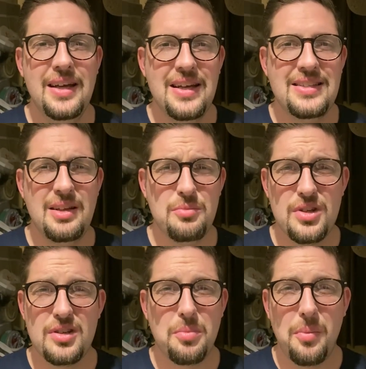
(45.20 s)

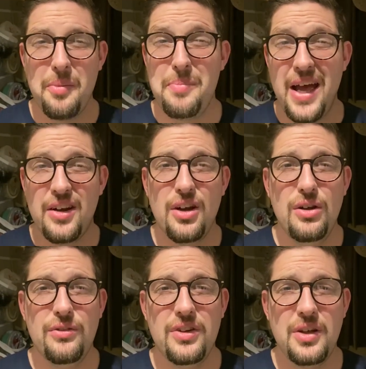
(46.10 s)
Simpsons are probably better
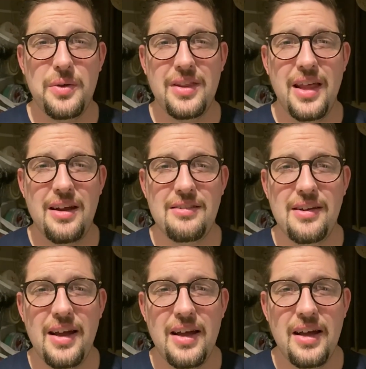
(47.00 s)
known for doing
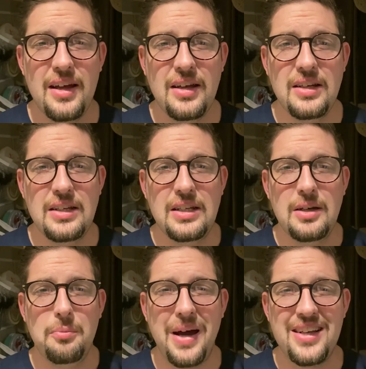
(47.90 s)
their
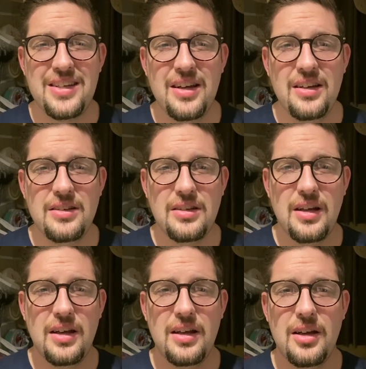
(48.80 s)
badger
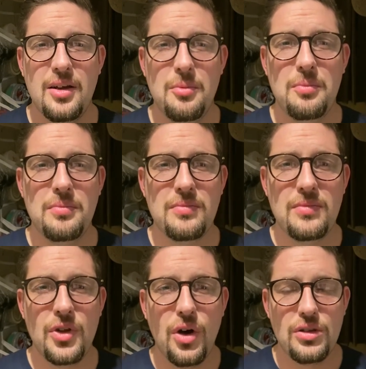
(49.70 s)

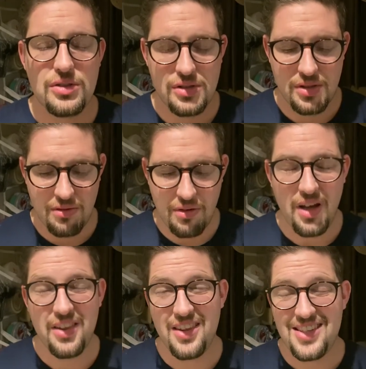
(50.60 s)
knots
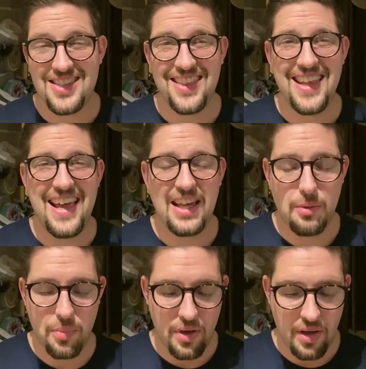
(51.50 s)
rather than synthetic,
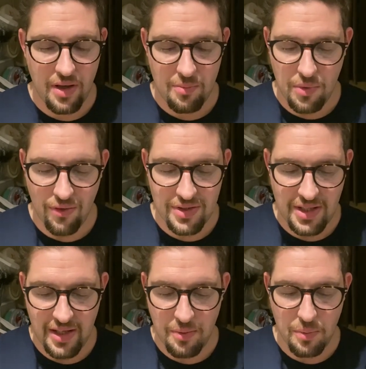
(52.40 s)
but
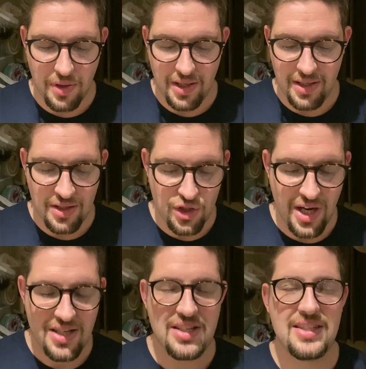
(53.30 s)
obviously with the
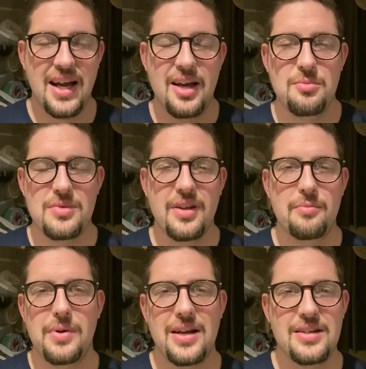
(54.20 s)
changing times, they've
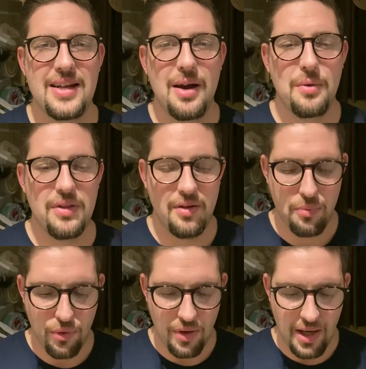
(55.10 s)
branched out and they
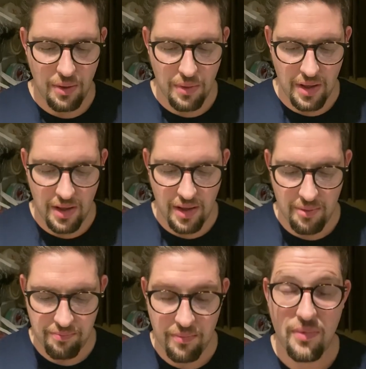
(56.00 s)
brought out
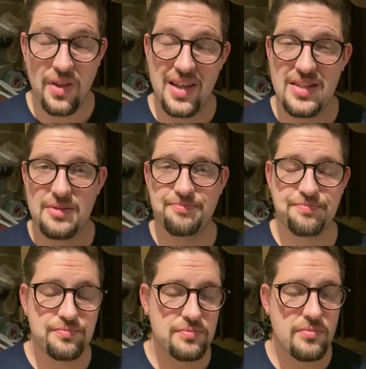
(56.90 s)
this,
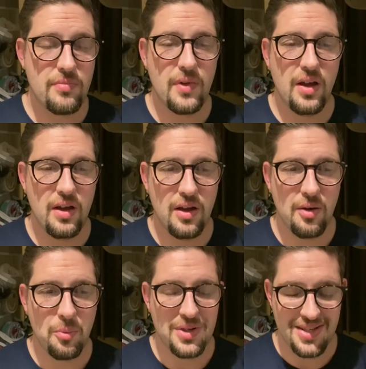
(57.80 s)

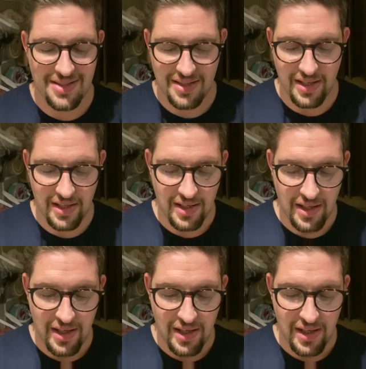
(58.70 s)
which is the